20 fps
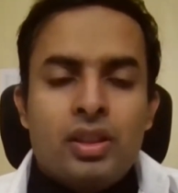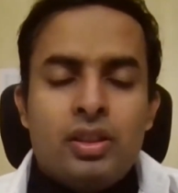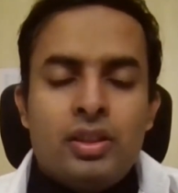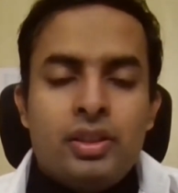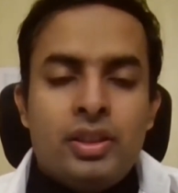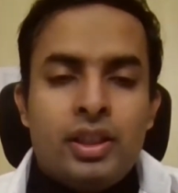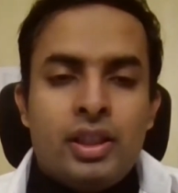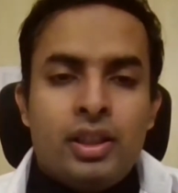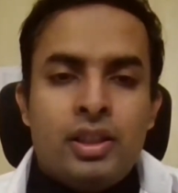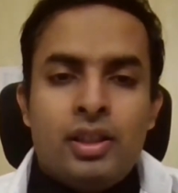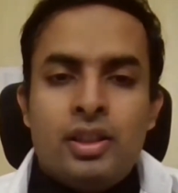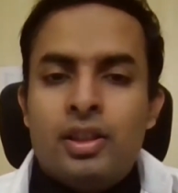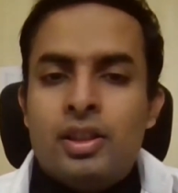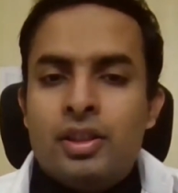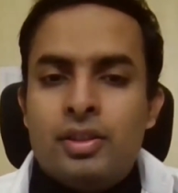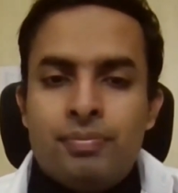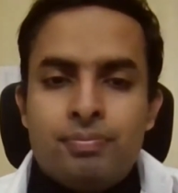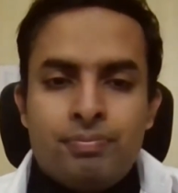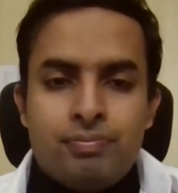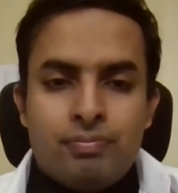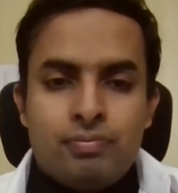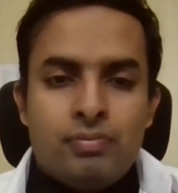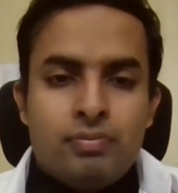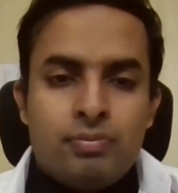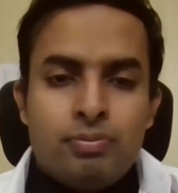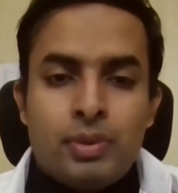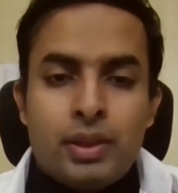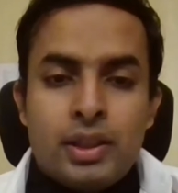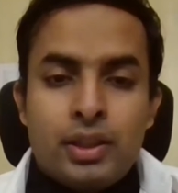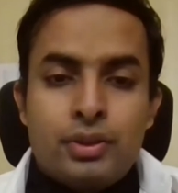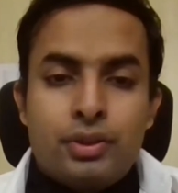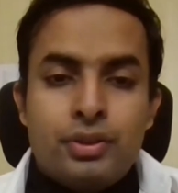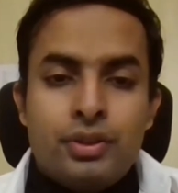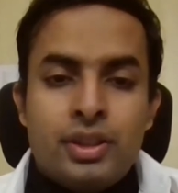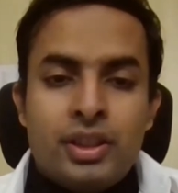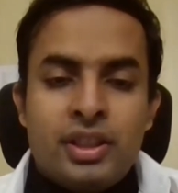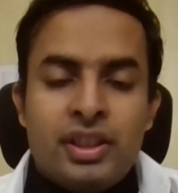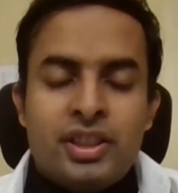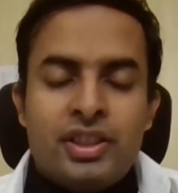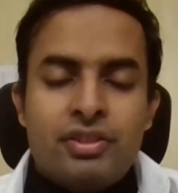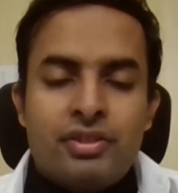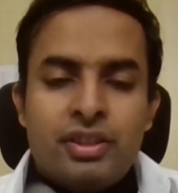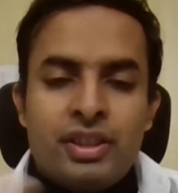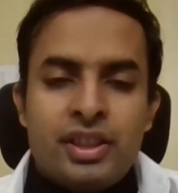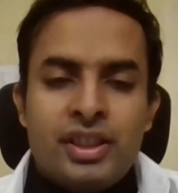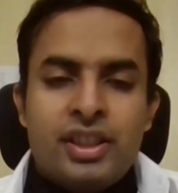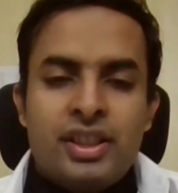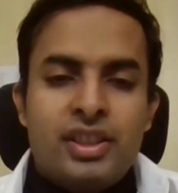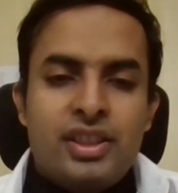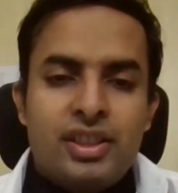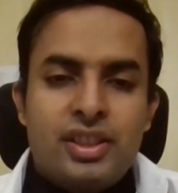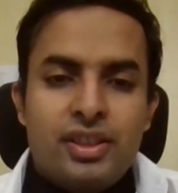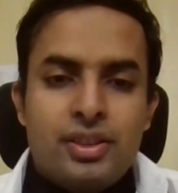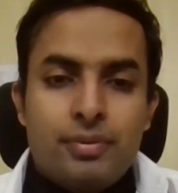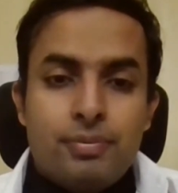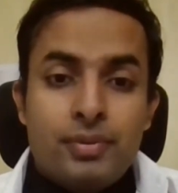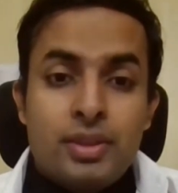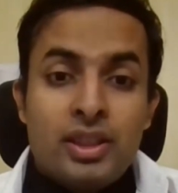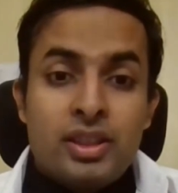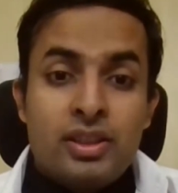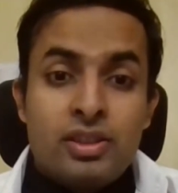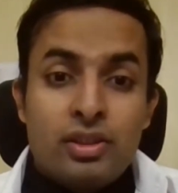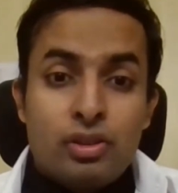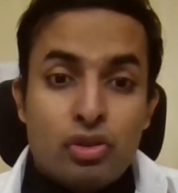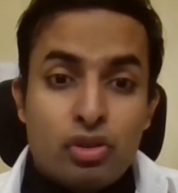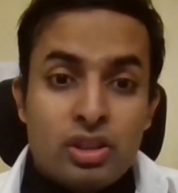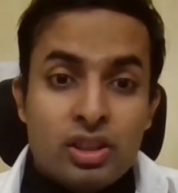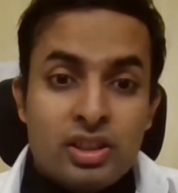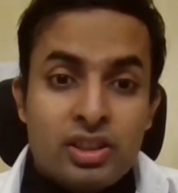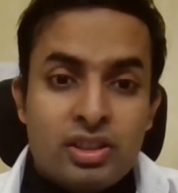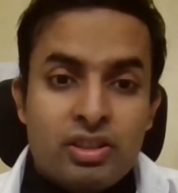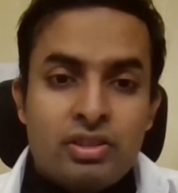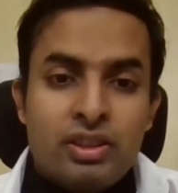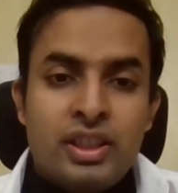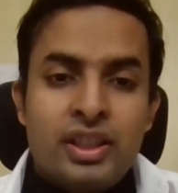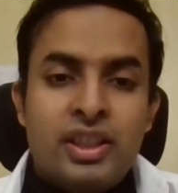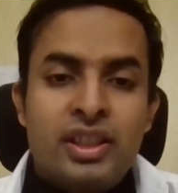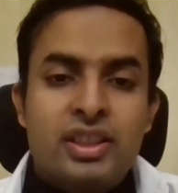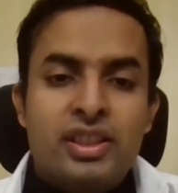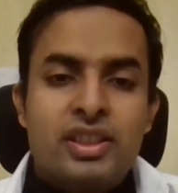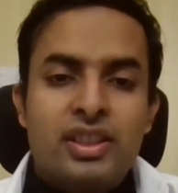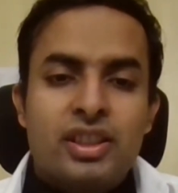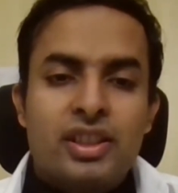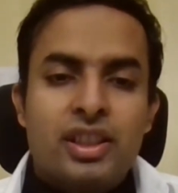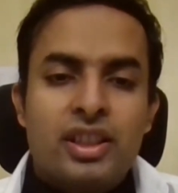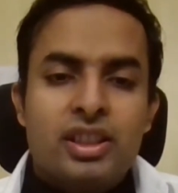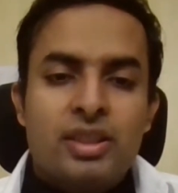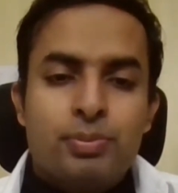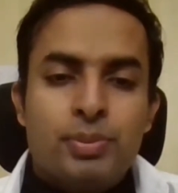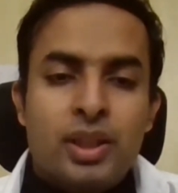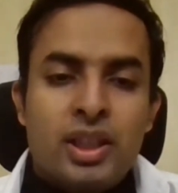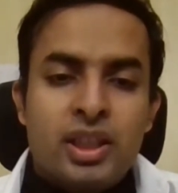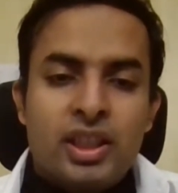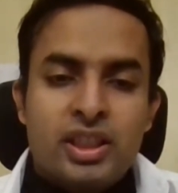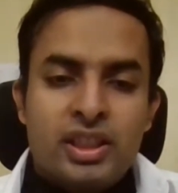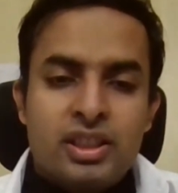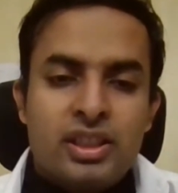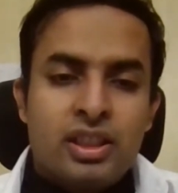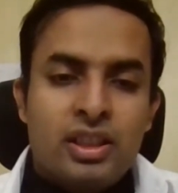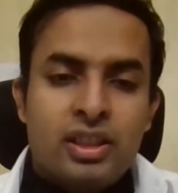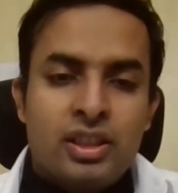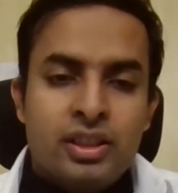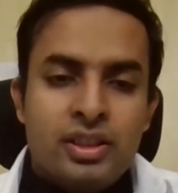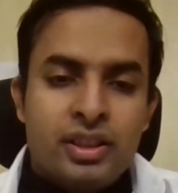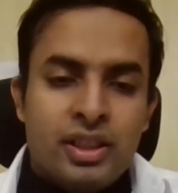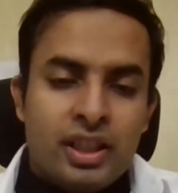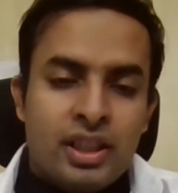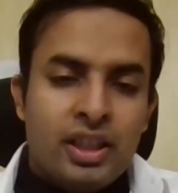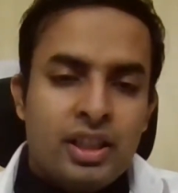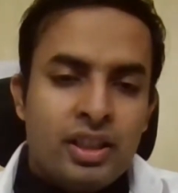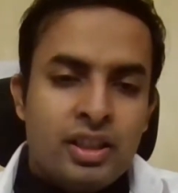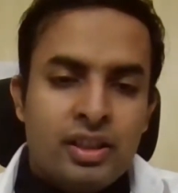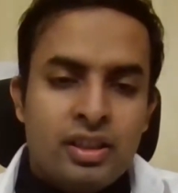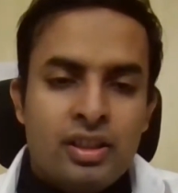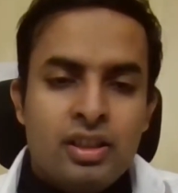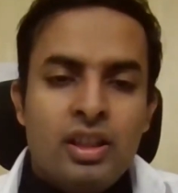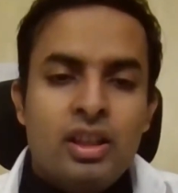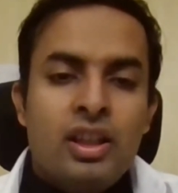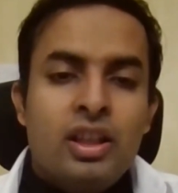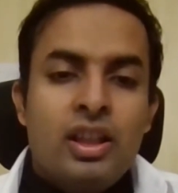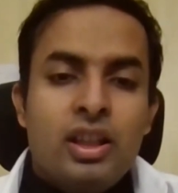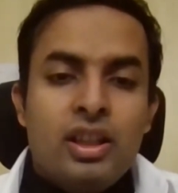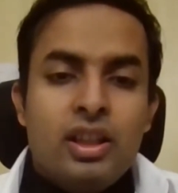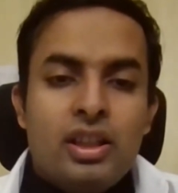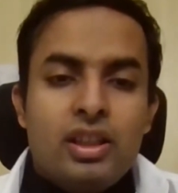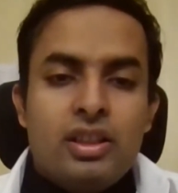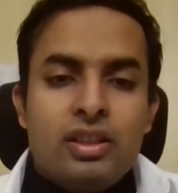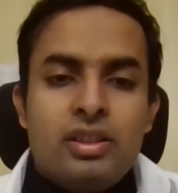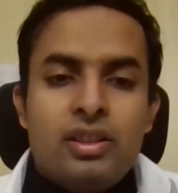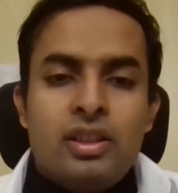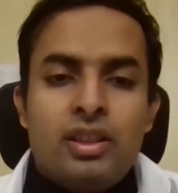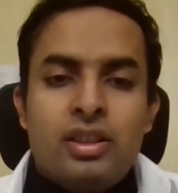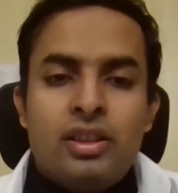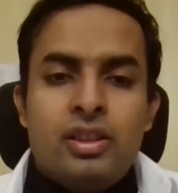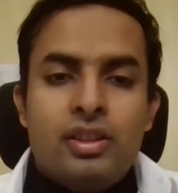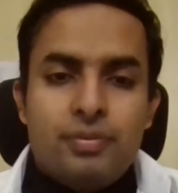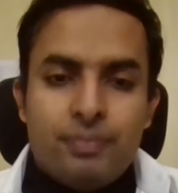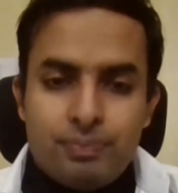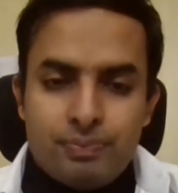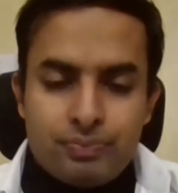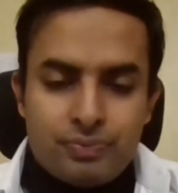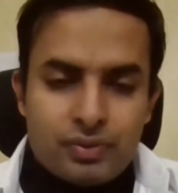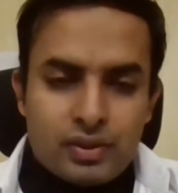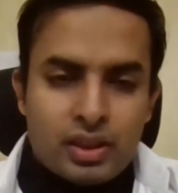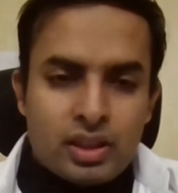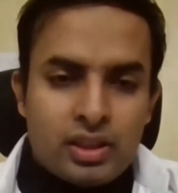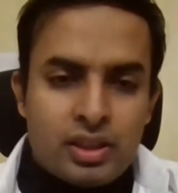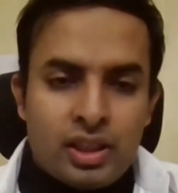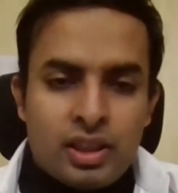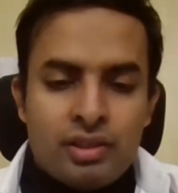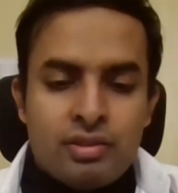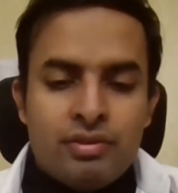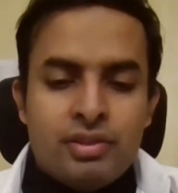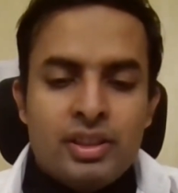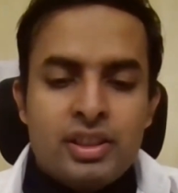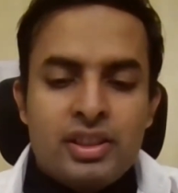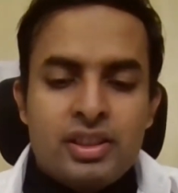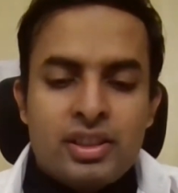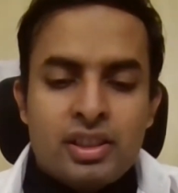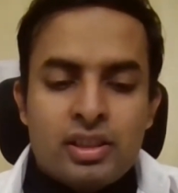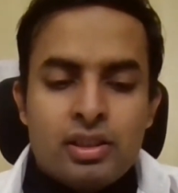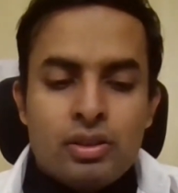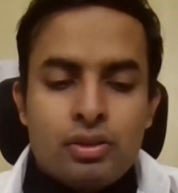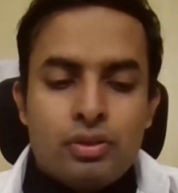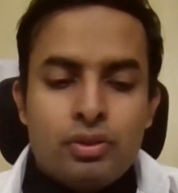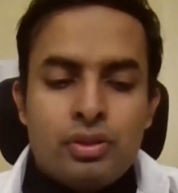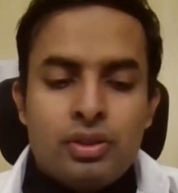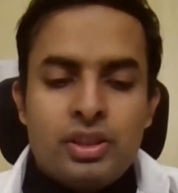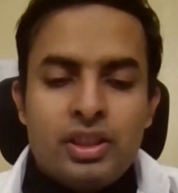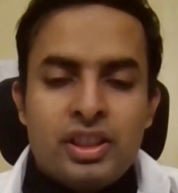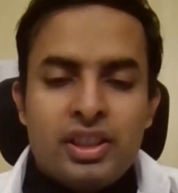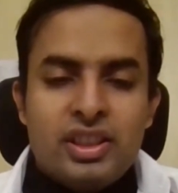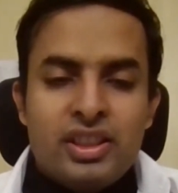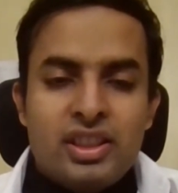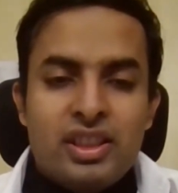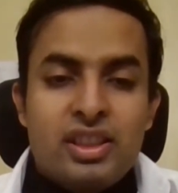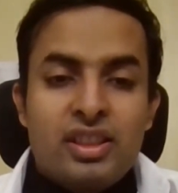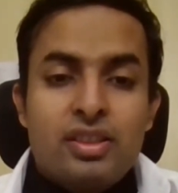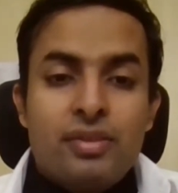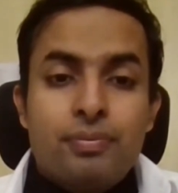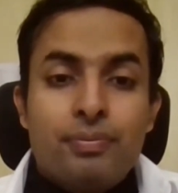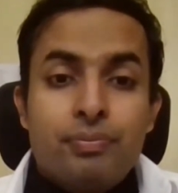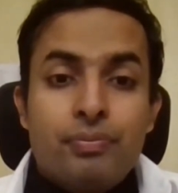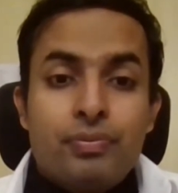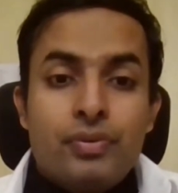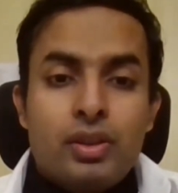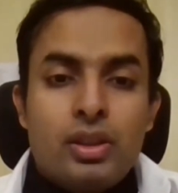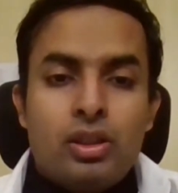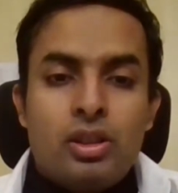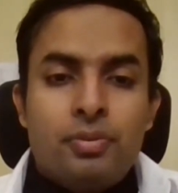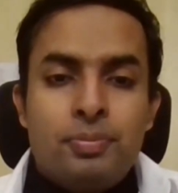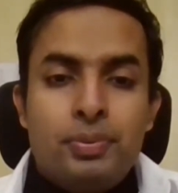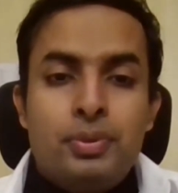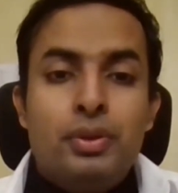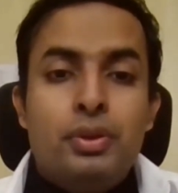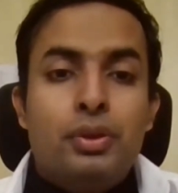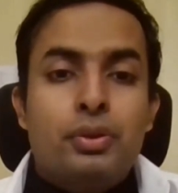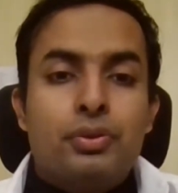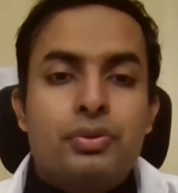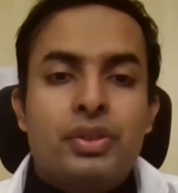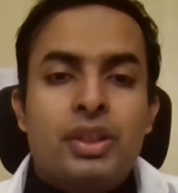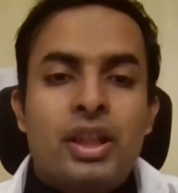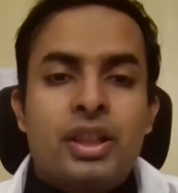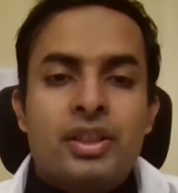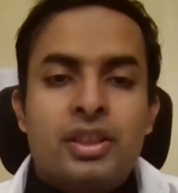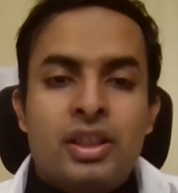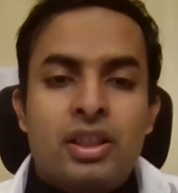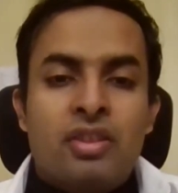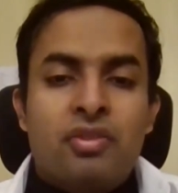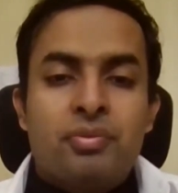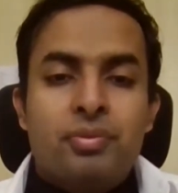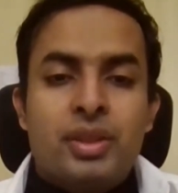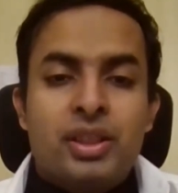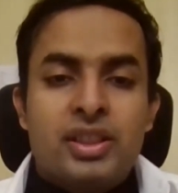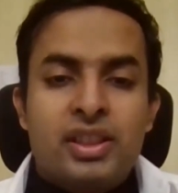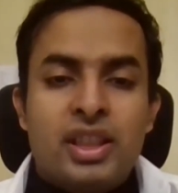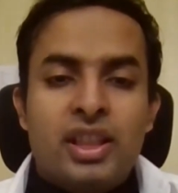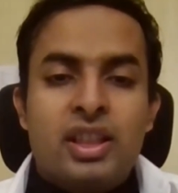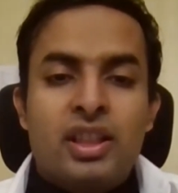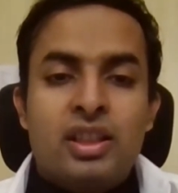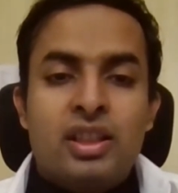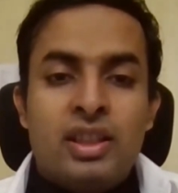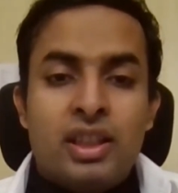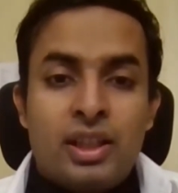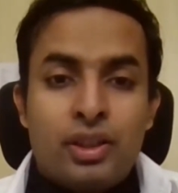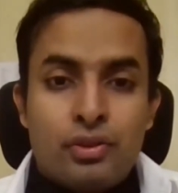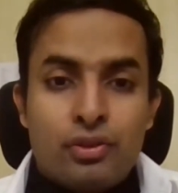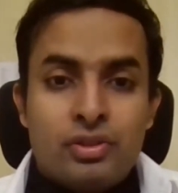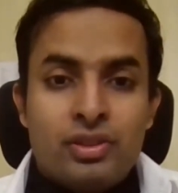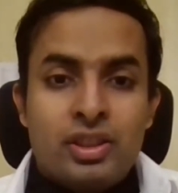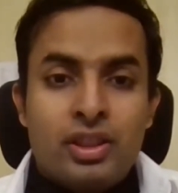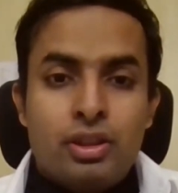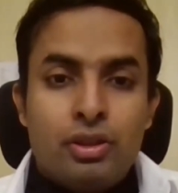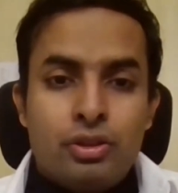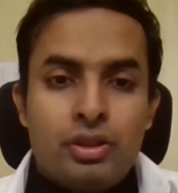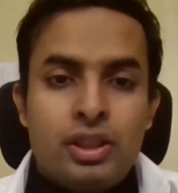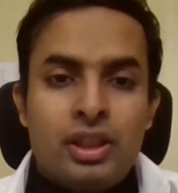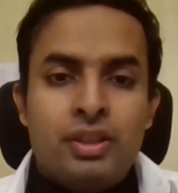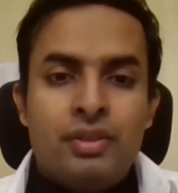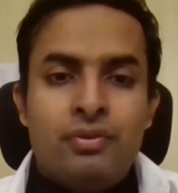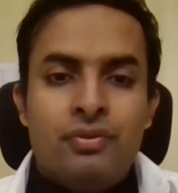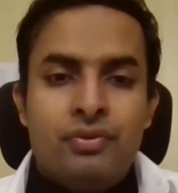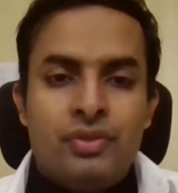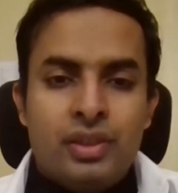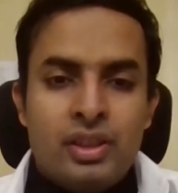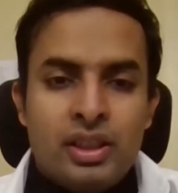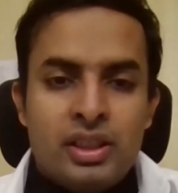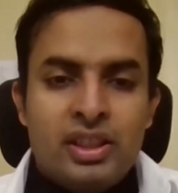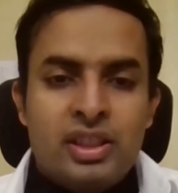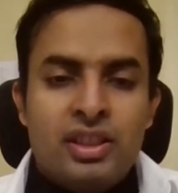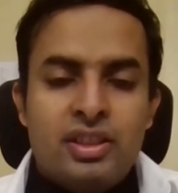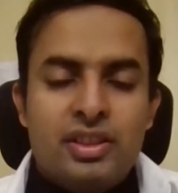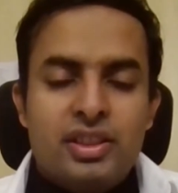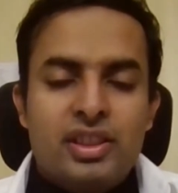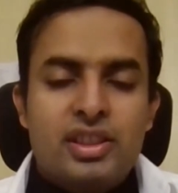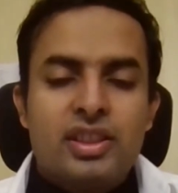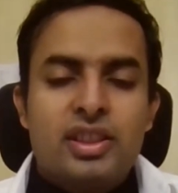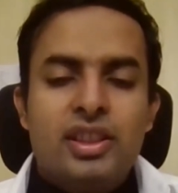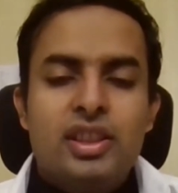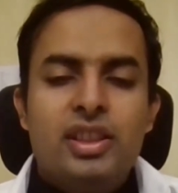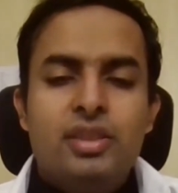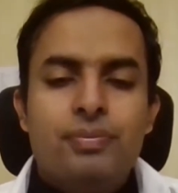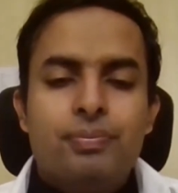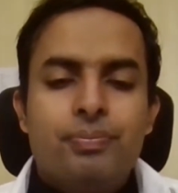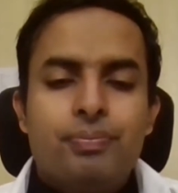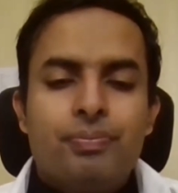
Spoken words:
Their Balakot airstrikes, the surgical strikes against Pakistan, and the terrorists in the Northeast are proof that the government has taken national security very seriously